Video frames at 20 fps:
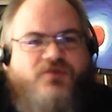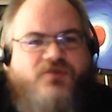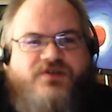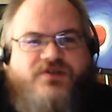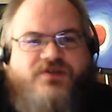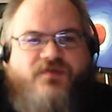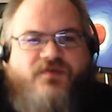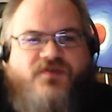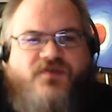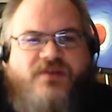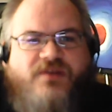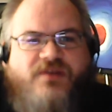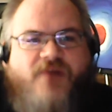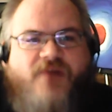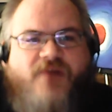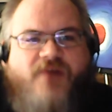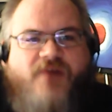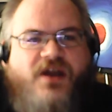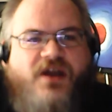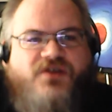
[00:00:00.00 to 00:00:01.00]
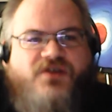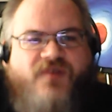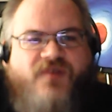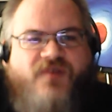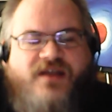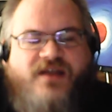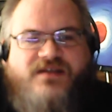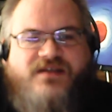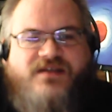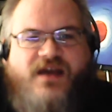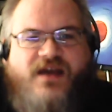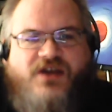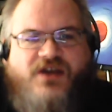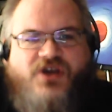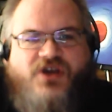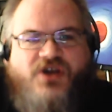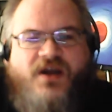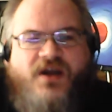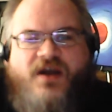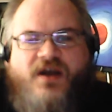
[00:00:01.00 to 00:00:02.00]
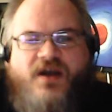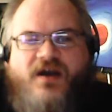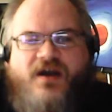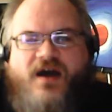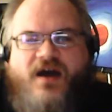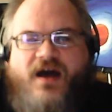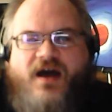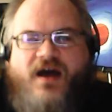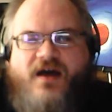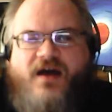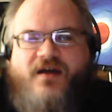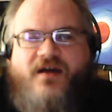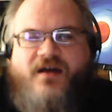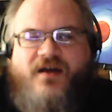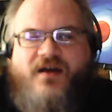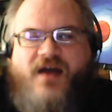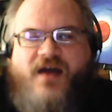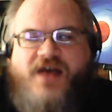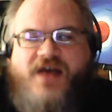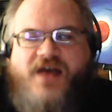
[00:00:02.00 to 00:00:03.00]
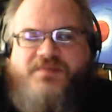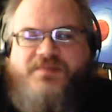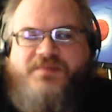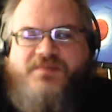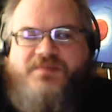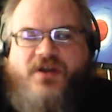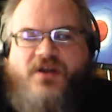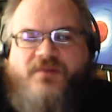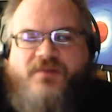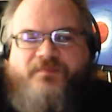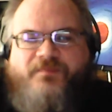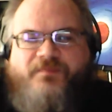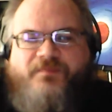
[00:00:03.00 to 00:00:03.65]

which, if you've seen Modern Age or Fantasy Age, has been